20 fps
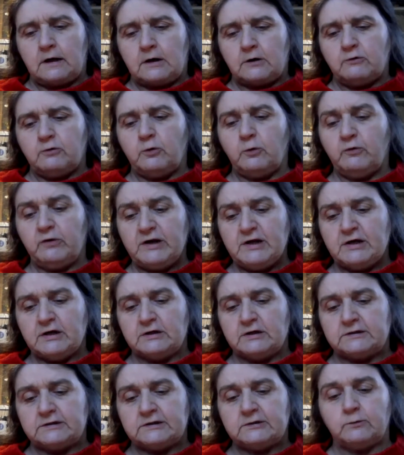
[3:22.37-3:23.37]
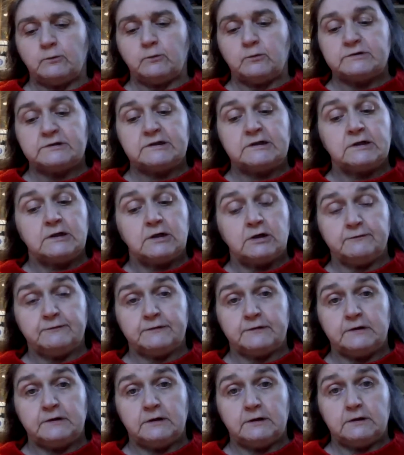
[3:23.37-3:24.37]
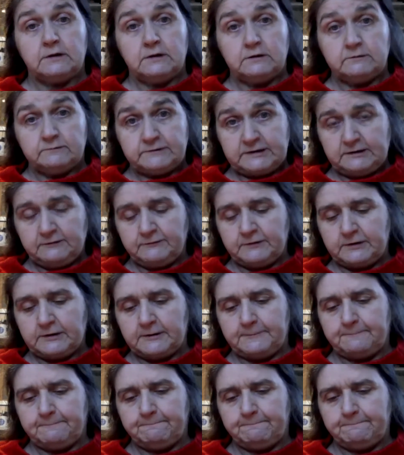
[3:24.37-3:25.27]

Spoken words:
Quirinius was the governor of Syria.